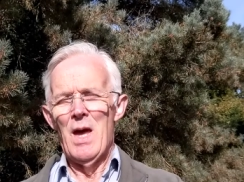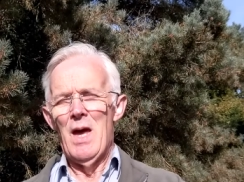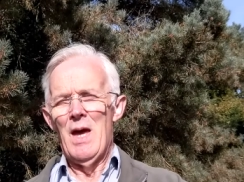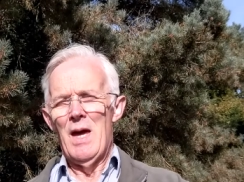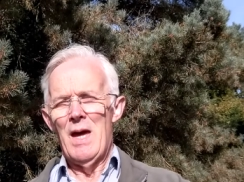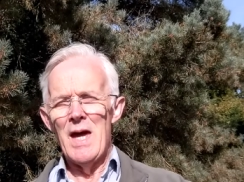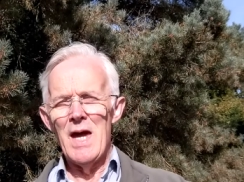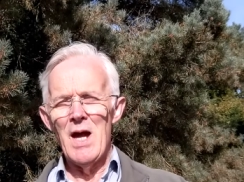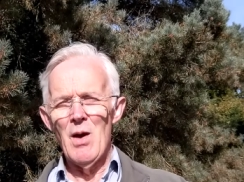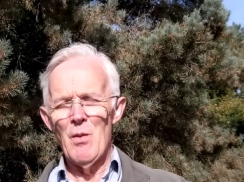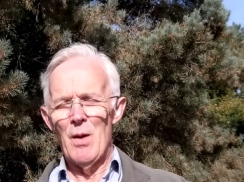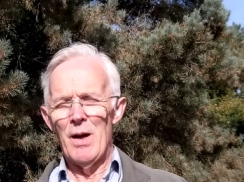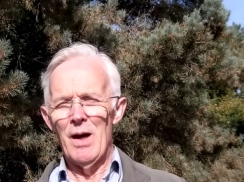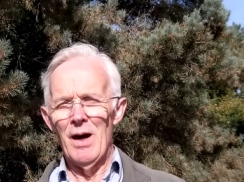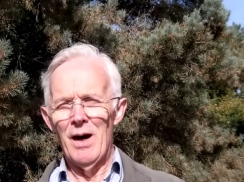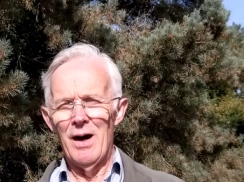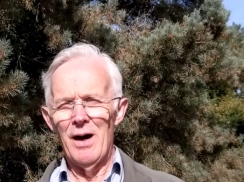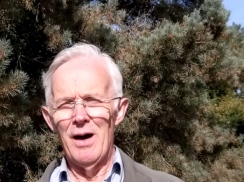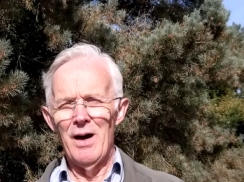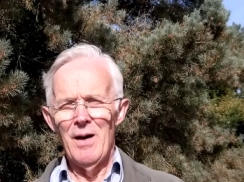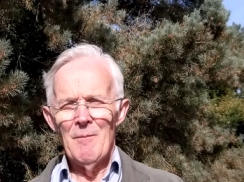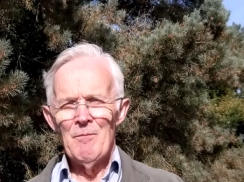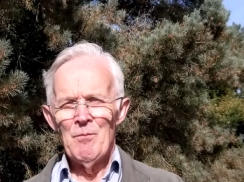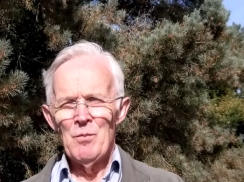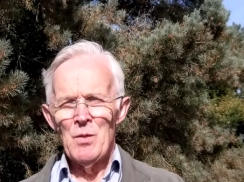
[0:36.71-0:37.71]
Here we
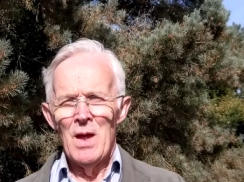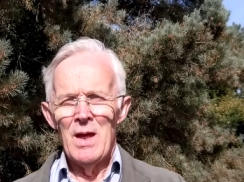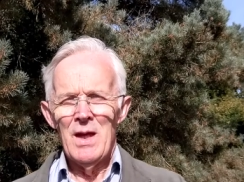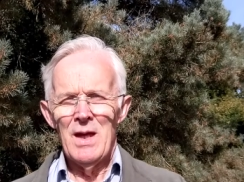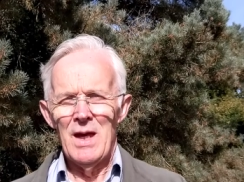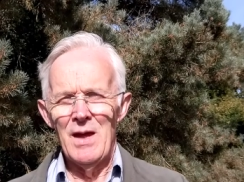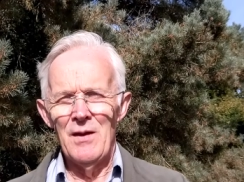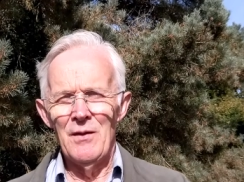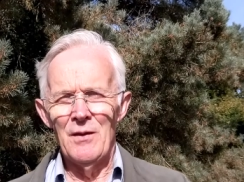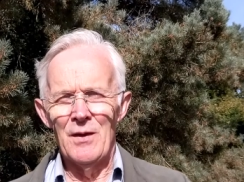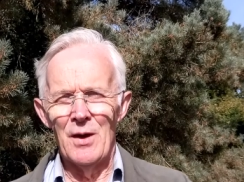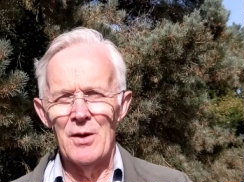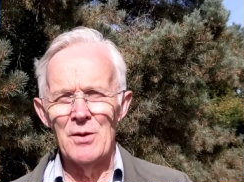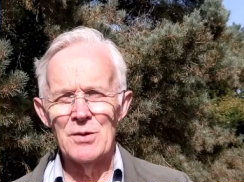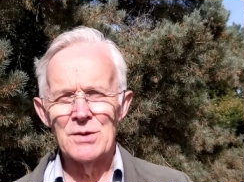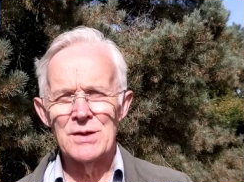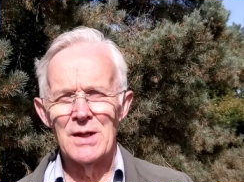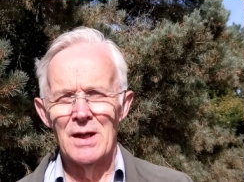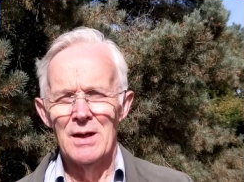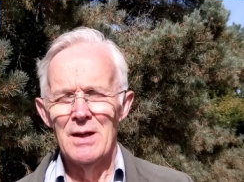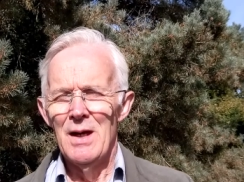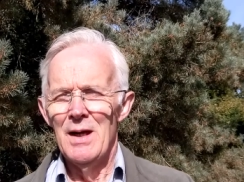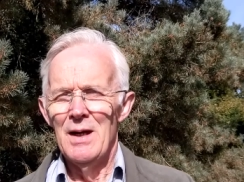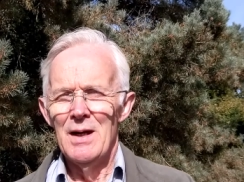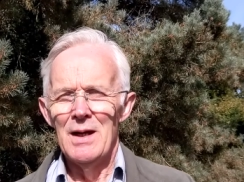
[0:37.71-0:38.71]
are in those
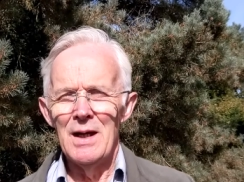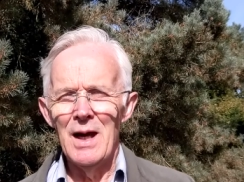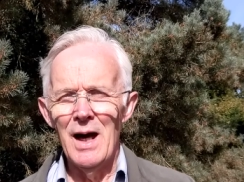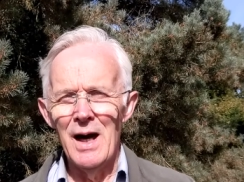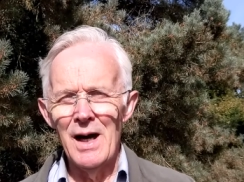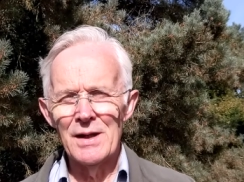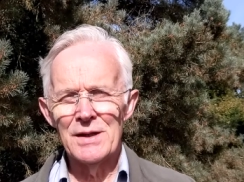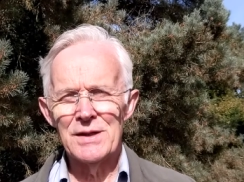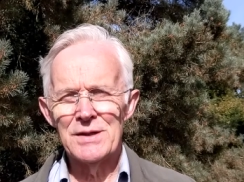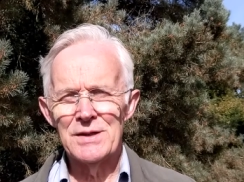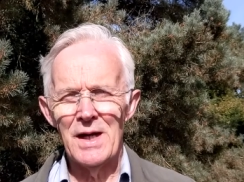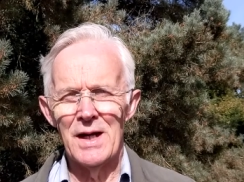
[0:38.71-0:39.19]
last